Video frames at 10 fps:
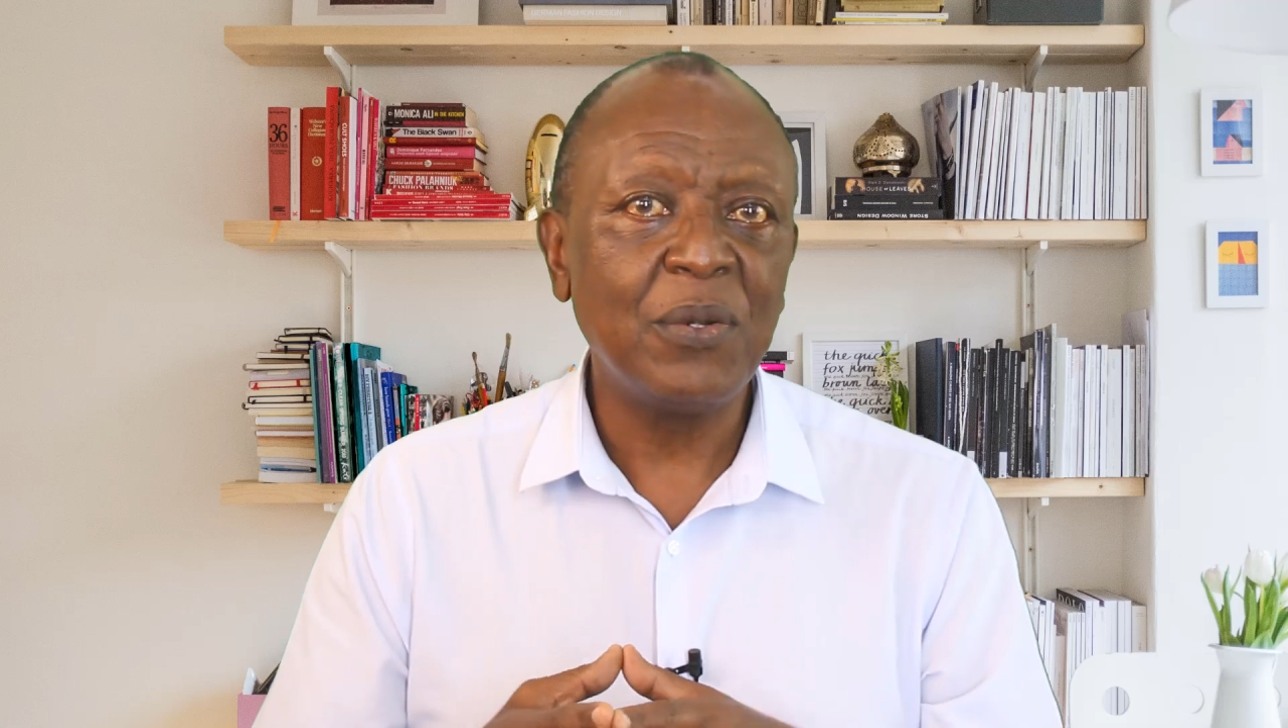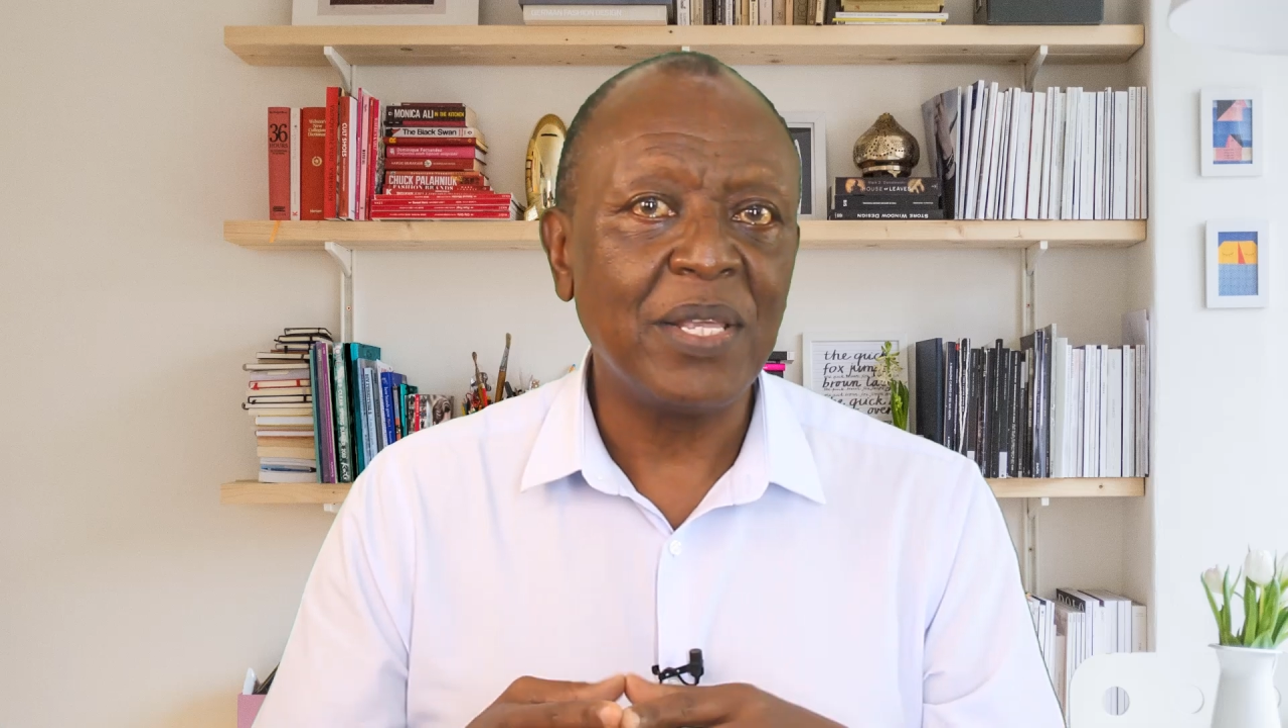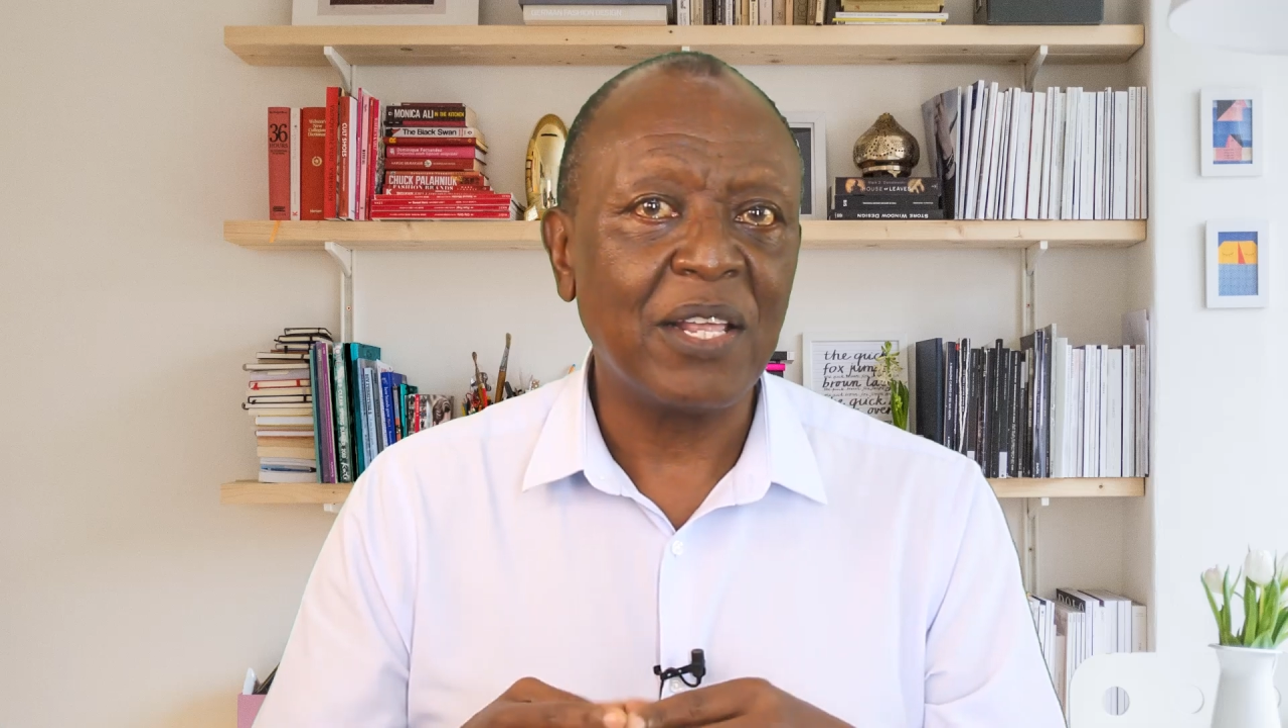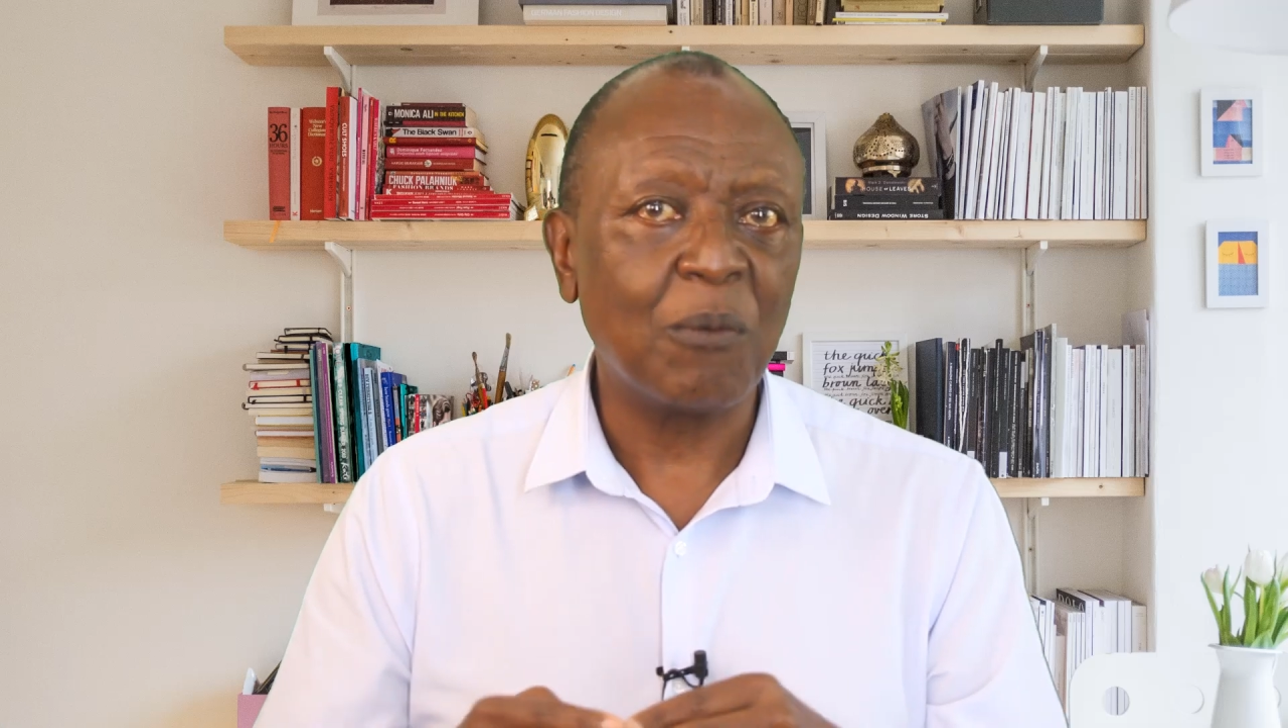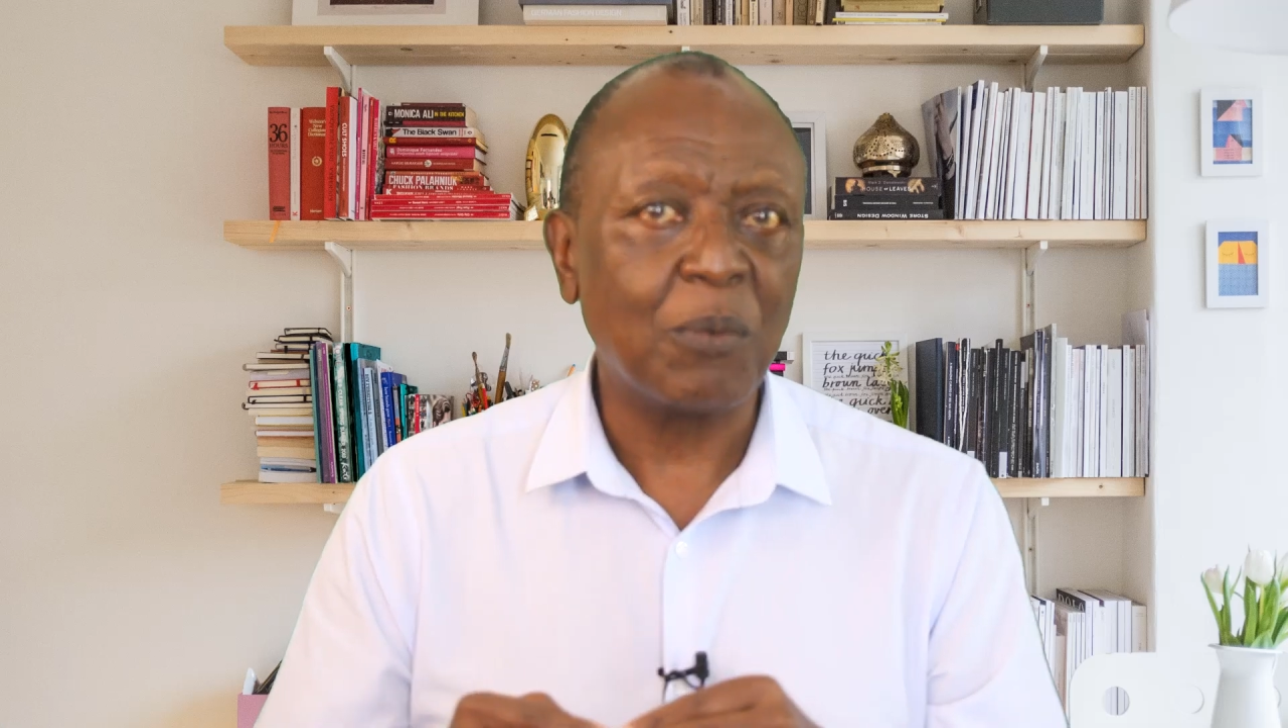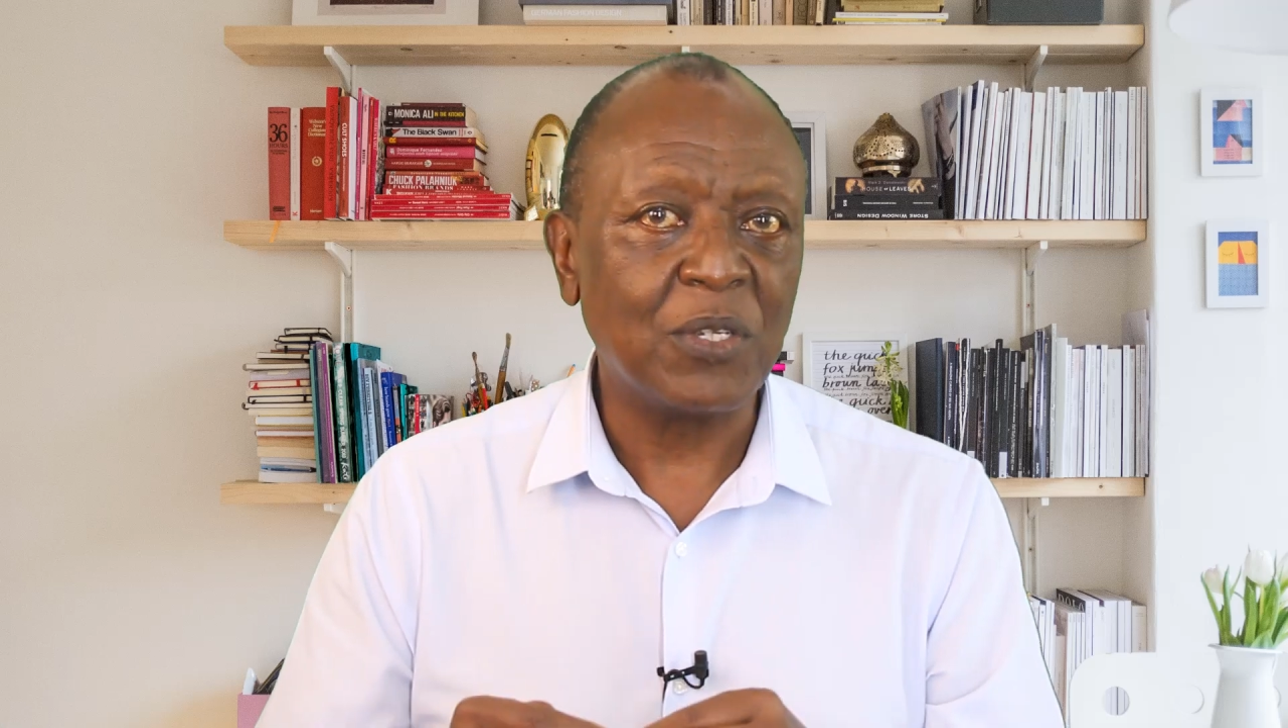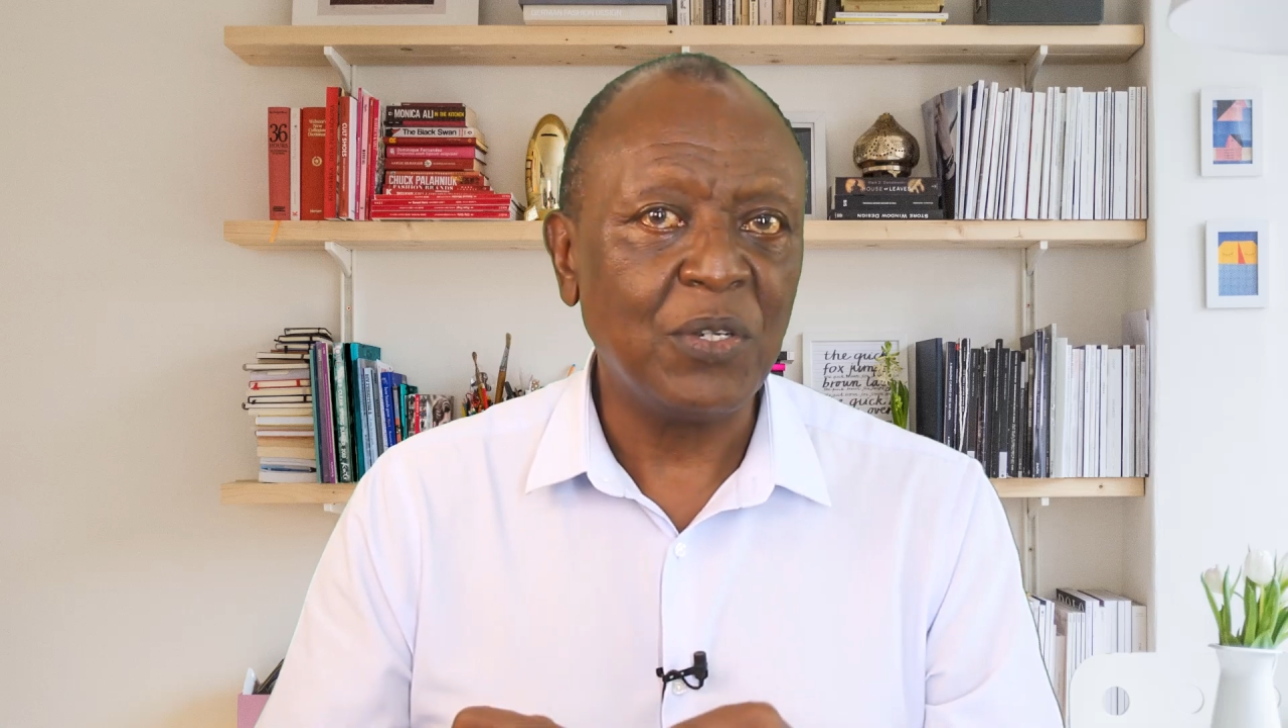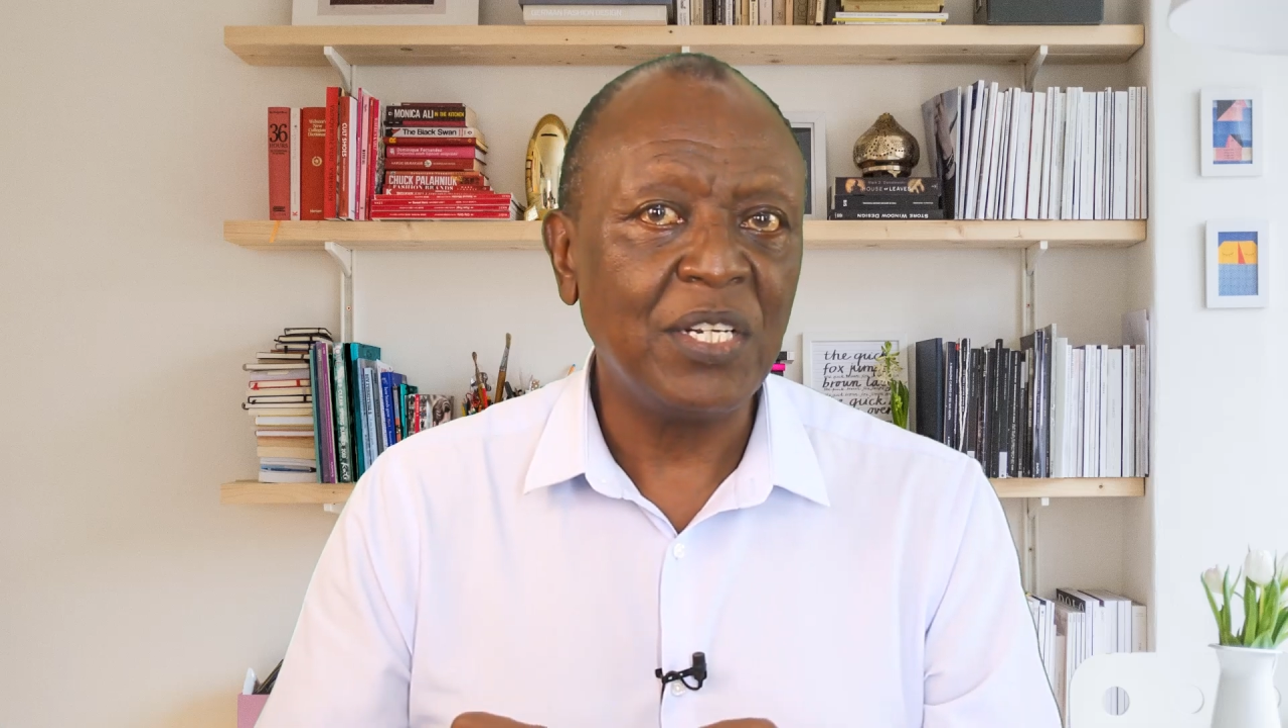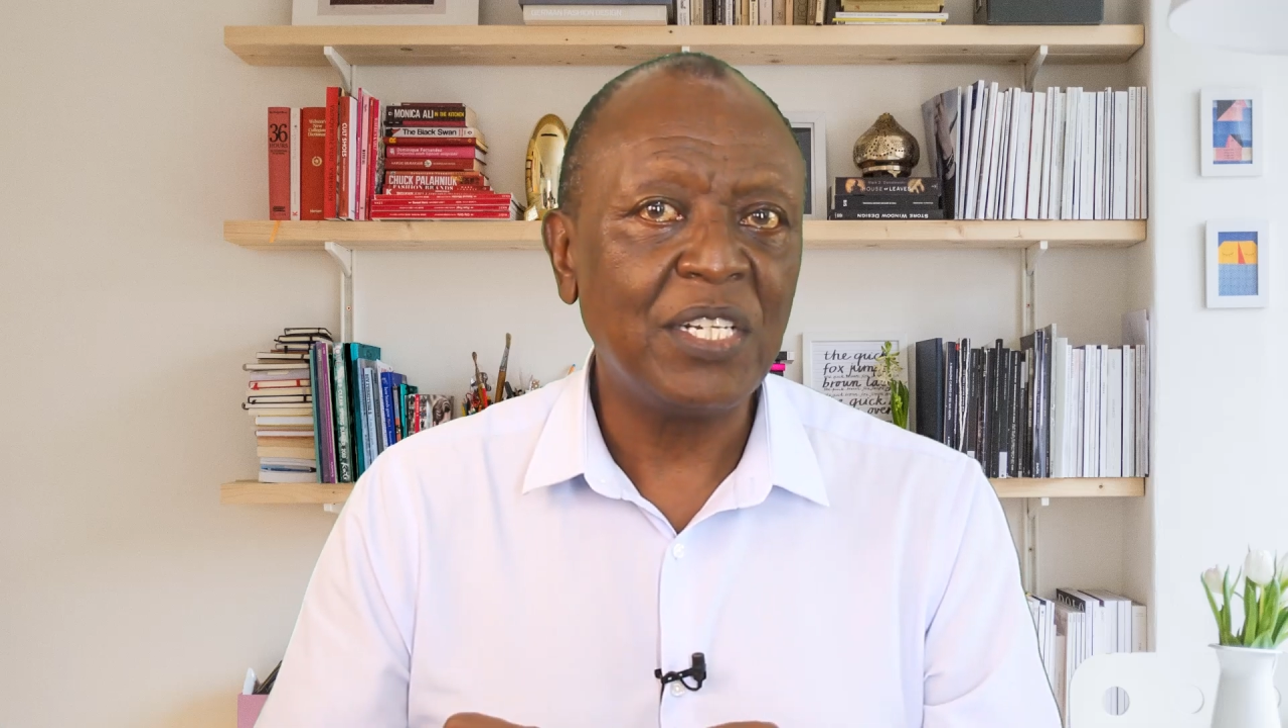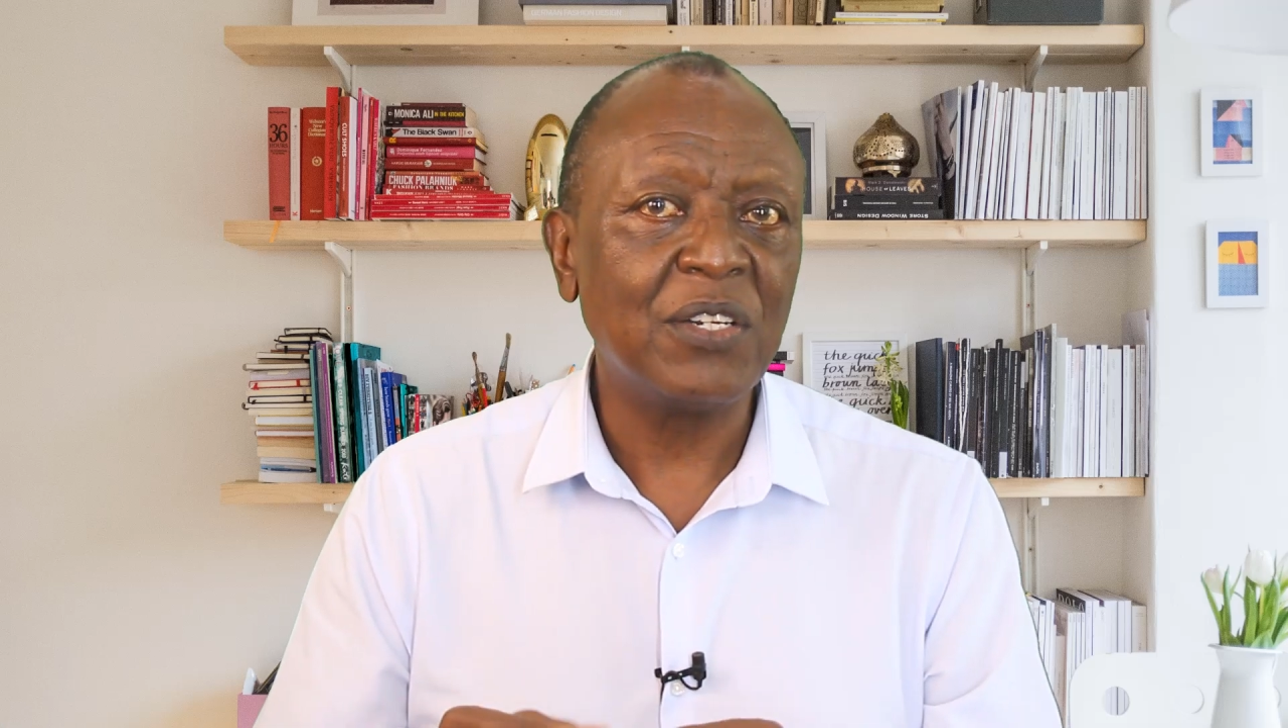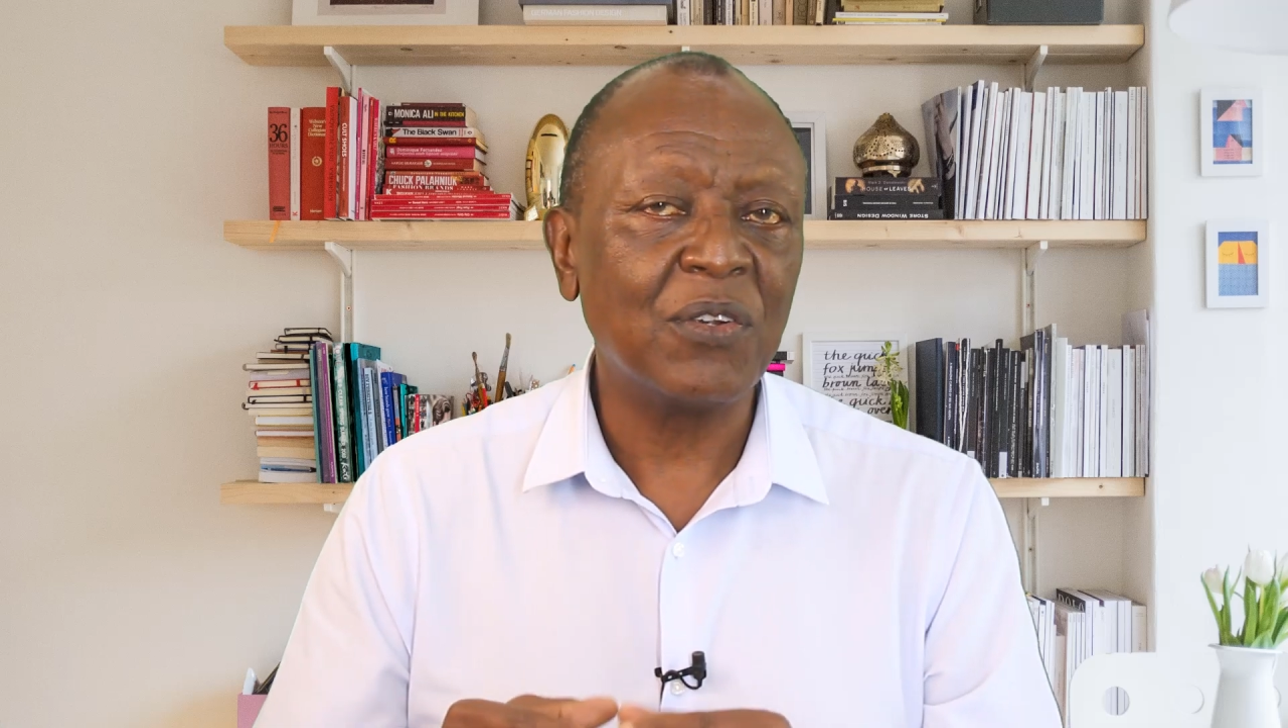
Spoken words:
you with an opportunity